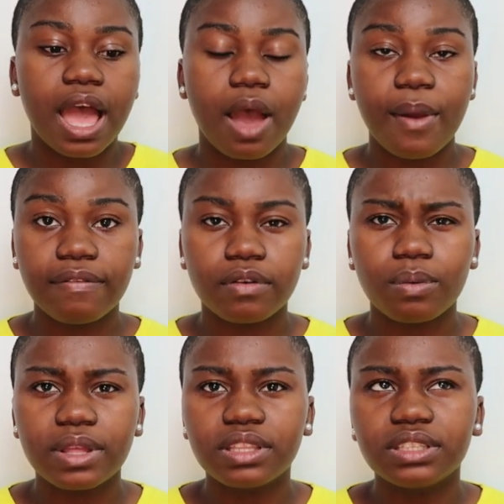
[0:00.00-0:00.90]
However,
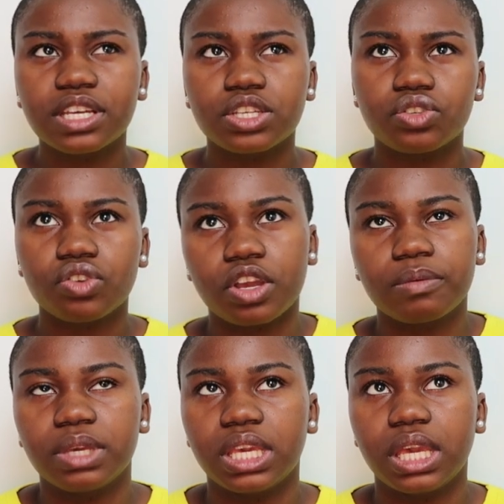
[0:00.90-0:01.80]
one thing that
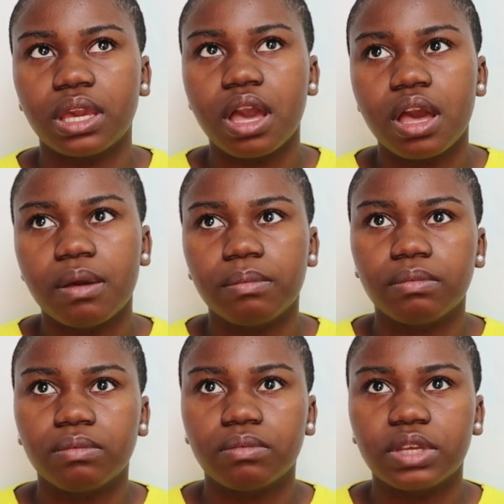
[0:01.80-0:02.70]
struck me
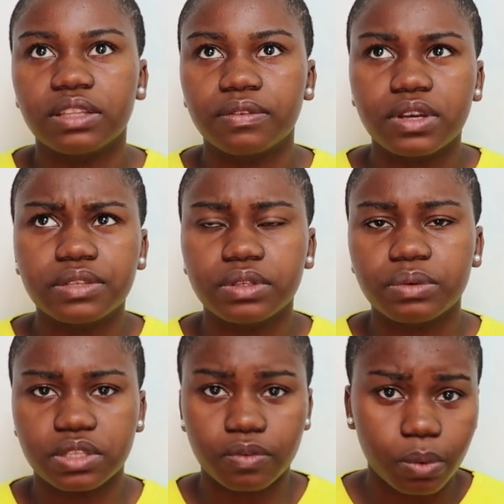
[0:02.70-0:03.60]
in the first
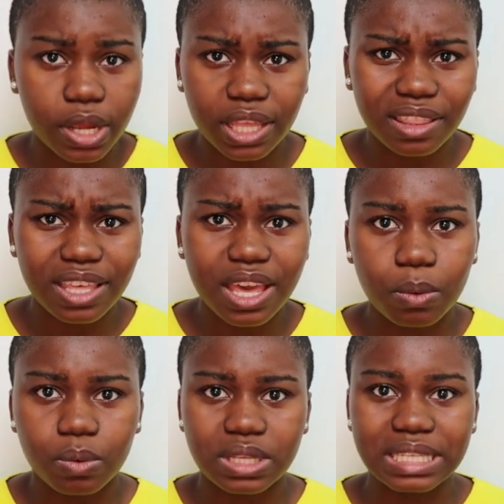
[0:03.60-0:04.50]
few weeks of working
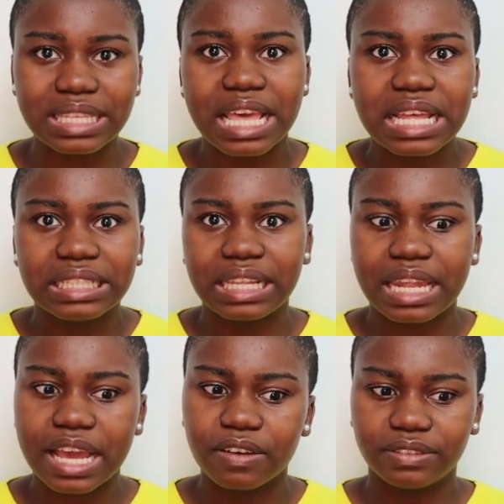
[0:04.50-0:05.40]
there was the
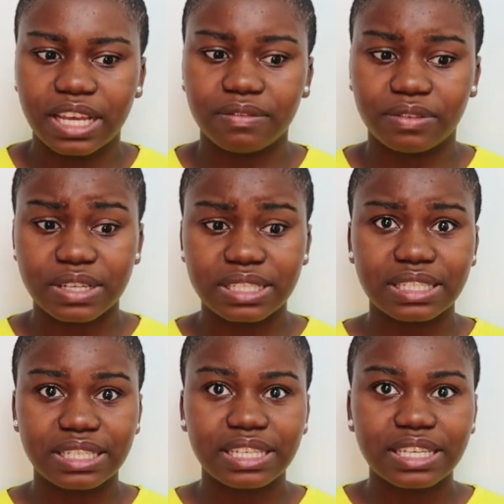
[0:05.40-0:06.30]
lack of
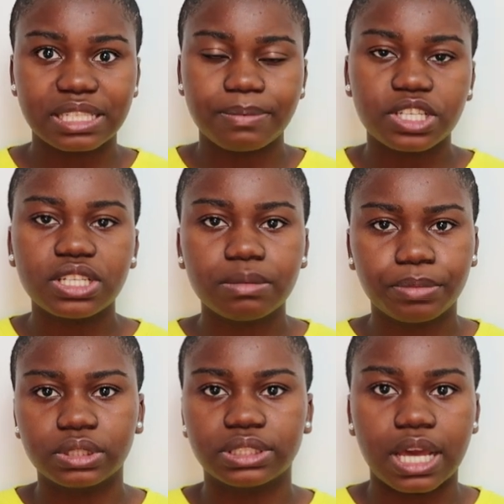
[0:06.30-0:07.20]
diversity, especially in the
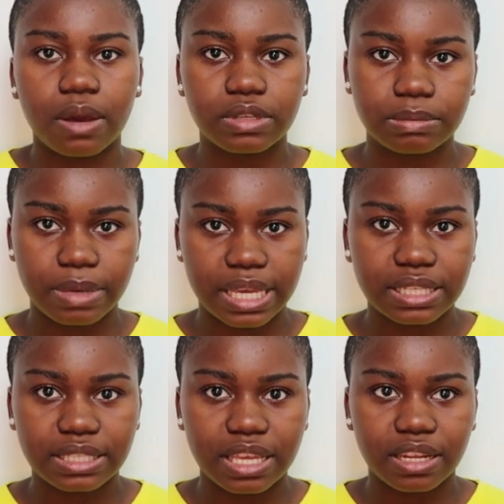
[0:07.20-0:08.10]
building that I was
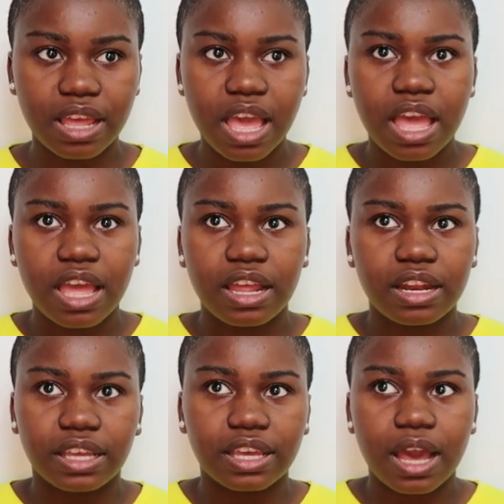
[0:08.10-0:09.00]
based in.
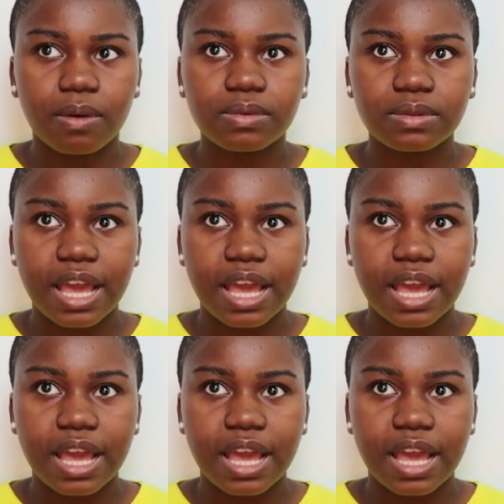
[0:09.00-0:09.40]
Like, I